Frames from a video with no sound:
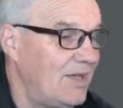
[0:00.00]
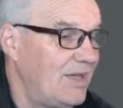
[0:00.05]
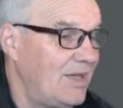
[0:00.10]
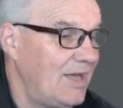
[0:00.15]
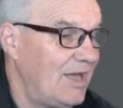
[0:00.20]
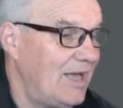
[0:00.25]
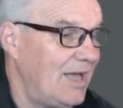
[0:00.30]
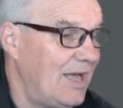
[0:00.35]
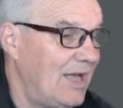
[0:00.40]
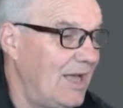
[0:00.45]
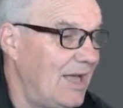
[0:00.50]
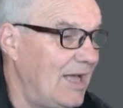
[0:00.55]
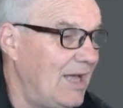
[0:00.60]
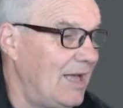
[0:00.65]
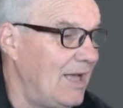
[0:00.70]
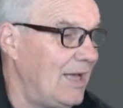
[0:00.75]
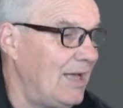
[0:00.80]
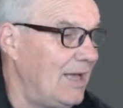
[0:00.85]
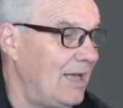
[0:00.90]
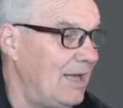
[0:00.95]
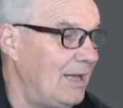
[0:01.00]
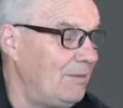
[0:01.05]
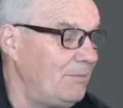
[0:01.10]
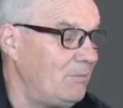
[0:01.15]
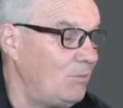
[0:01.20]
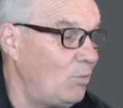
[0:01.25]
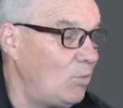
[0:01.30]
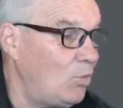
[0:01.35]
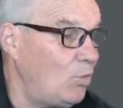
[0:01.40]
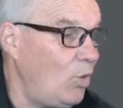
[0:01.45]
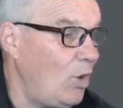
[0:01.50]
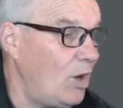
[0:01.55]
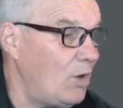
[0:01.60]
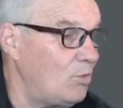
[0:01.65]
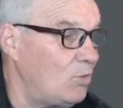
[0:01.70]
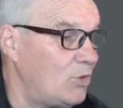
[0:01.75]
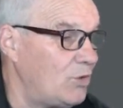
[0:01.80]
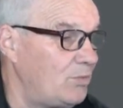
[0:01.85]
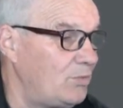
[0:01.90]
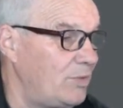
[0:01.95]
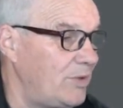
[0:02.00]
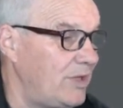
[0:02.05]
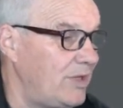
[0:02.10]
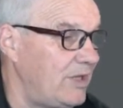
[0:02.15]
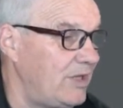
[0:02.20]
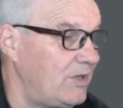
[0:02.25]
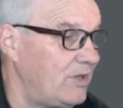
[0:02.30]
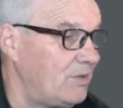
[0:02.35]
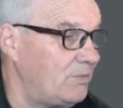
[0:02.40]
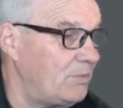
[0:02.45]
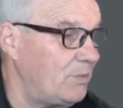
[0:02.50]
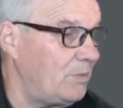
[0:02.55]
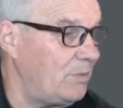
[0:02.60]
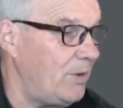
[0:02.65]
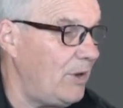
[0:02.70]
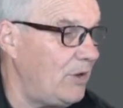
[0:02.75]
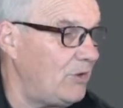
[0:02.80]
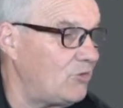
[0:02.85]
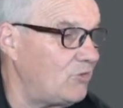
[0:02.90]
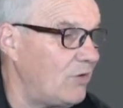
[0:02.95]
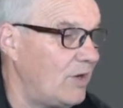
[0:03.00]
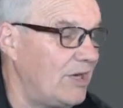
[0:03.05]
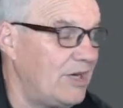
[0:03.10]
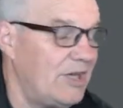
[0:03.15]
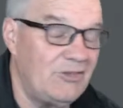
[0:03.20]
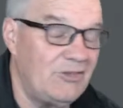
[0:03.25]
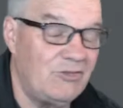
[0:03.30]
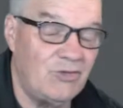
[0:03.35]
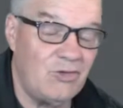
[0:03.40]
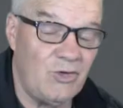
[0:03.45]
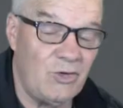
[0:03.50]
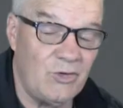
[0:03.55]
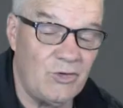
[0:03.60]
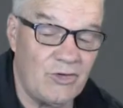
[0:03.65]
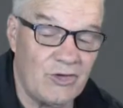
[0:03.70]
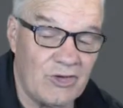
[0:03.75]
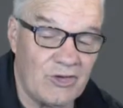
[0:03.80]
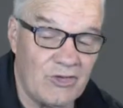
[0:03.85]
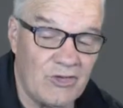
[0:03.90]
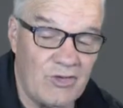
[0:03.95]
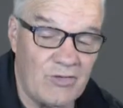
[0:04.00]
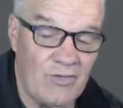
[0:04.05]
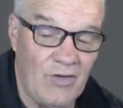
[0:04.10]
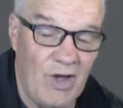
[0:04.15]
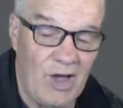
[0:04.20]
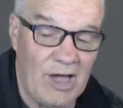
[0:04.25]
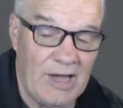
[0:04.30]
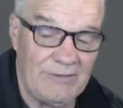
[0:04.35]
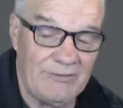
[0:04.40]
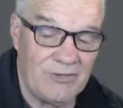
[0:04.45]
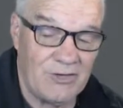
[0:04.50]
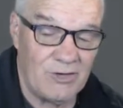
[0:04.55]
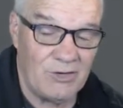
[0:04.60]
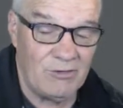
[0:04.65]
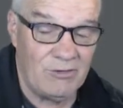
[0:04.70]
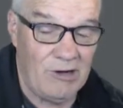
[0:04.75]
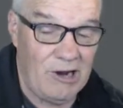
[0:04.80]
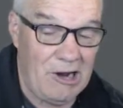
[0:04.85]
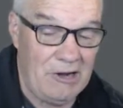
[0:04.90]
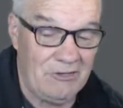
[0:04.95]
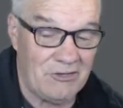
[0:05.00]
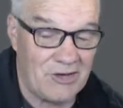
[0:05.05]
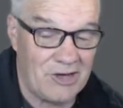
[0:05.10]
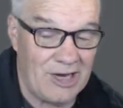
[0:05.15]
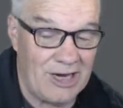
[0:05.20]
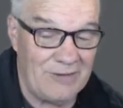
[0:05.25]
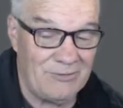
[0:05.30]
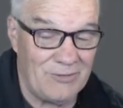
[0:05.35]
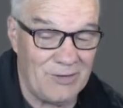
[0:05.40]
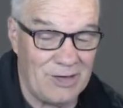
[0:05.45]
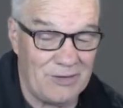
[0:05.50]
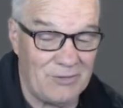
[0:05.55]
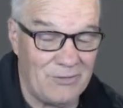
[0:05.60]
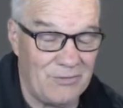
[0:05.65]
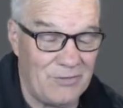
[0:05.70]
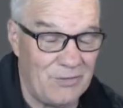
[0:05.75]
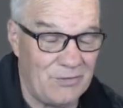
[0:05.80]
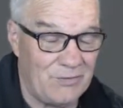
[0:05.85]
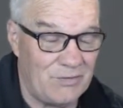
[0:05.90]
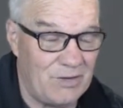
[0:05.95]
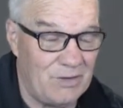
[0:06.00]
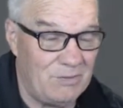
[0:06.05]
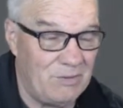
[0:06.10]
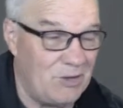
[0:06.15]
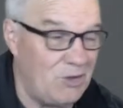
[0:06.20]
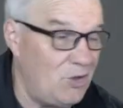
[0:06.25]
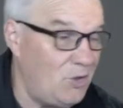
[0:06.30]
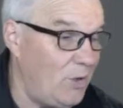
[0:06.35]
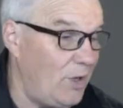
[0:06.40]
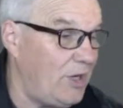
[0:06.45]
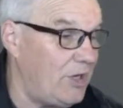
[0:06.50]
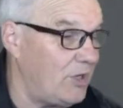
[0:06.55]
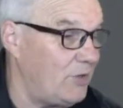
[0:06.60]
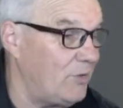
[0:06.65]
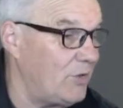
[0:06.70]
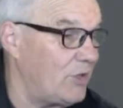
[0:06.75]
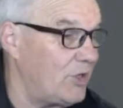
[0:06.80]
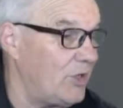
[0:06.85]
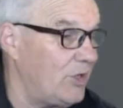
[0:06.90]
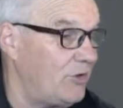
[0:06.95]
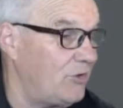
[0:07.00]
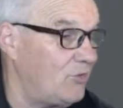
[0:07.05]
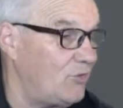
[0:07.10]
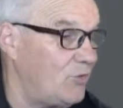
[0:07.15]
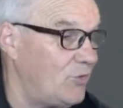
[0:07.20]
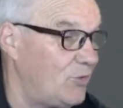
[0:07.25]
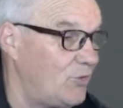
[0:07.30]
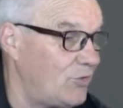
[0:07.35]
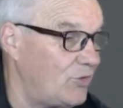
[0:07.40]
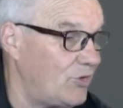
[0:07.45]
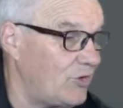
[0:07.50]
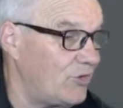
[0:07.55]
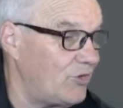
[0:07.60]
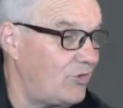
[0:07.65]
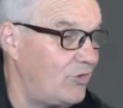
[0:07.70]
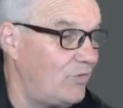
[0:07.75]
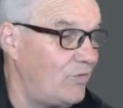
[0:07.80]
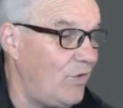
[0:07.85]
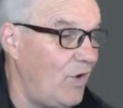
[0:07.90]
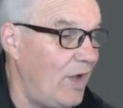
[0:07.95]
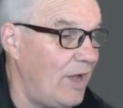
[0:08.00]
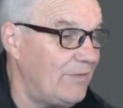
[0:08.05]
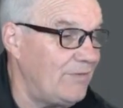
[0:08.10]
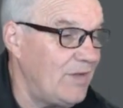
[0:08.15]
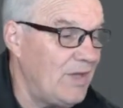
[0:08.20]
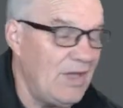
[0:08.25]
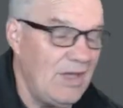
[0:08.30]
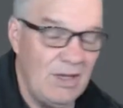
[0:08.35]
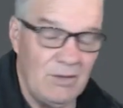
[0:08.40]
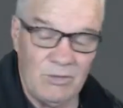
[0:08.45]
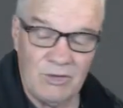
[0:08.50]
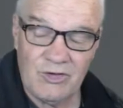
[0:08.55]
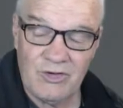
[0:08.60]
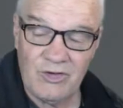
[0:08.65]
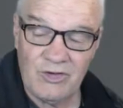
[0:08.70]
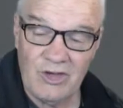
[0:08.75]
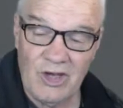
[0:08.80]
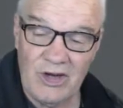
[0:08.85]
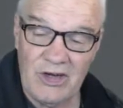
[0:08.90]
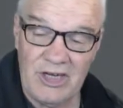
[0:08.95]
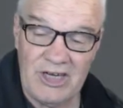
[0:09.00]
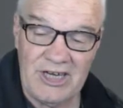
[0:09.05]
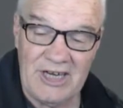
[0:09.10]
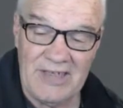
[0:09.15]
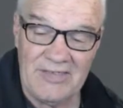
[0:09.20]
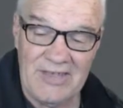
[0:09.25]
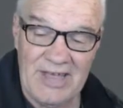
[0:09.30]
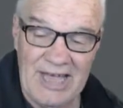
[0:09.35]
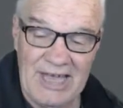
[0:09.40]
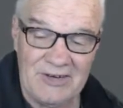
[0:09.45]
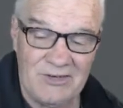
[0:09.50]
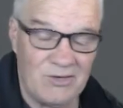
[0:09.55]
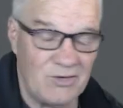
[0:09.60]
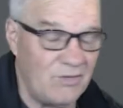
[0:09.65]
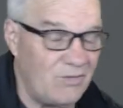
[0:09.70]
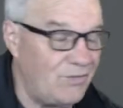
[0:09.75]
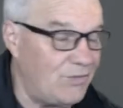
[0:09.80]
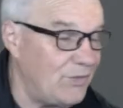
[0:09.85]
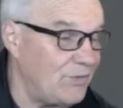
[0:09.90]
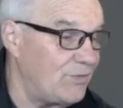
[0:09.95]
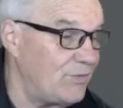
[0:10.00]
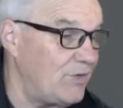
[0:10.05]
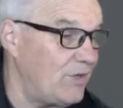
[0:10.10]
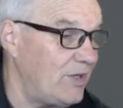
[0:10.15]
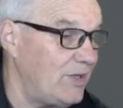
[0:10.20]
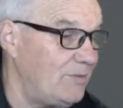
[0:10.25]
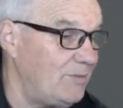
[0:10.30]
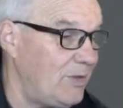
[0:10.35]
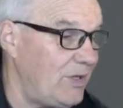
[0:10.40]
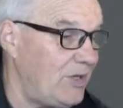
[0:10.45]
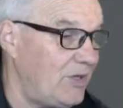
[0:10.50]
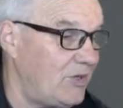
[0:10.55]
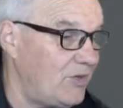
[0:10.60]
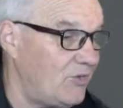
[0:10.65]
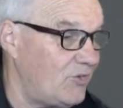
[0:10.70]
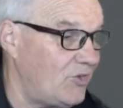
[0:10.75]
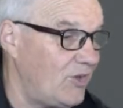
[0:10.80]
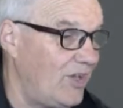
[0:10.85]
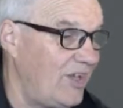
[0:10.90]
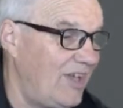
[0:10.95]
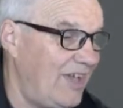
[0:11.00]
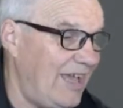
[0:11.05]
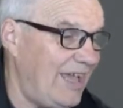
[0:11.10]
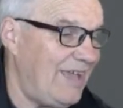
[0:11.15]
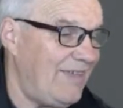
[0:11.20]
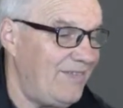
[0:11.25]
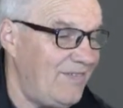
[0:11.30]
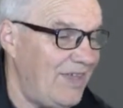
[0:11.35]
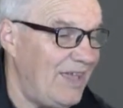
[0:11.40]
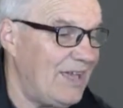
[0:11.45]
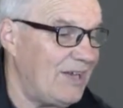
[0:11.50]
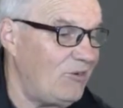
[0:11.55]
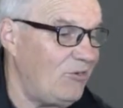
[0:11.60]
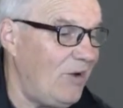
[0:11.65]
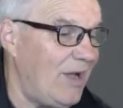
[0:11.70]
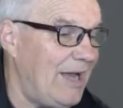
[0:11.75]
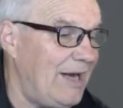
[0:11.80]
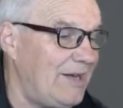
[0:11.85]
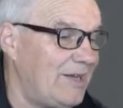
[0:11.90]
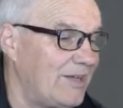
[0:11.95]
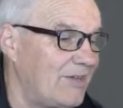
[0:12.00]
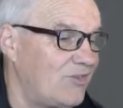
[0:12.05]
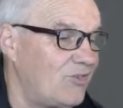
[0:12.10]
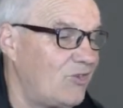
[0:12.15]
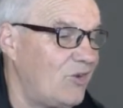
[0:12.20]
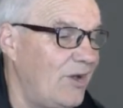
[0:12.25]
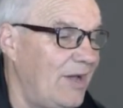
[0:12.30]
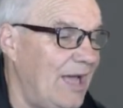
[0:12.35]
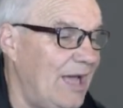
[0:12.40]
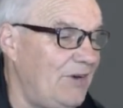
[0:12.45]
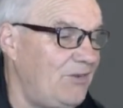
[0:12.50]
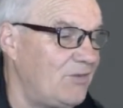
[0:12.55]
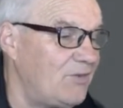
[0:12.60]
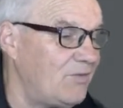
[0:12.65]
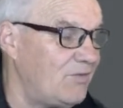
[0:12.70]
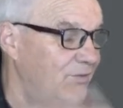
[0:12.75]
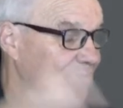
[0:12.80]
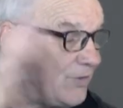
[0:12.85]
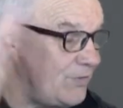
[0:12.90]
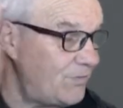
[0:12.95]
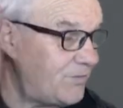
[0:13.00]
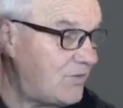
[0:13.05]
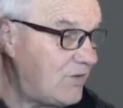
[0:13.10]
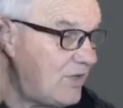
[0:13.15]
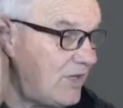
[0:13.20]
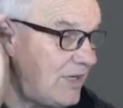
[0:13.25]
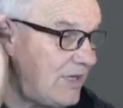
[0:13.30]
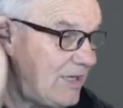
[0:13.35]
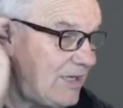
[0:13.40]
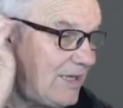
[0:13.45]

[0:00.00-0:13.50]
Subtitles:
what would be the proposed range 265? So the road's going for 150, but you only want to go to 265, which is only another 115 meters at that gradient. So 115